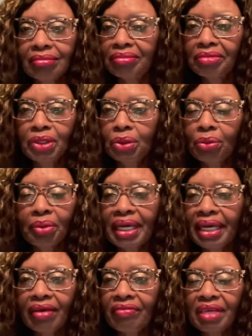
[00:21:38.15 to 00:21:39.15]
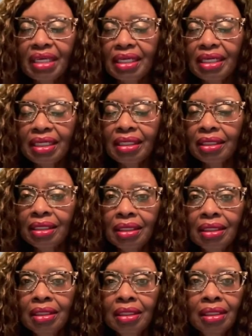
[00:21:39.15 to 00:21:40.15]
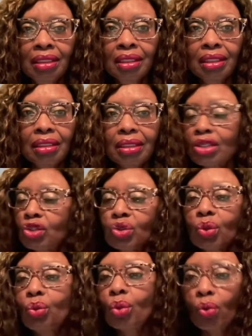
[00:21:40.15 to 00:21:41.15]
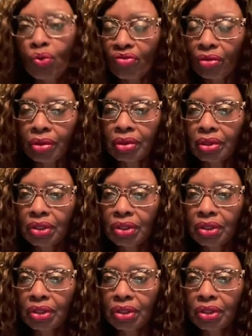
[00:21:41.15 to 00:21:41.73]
you don't have any control over?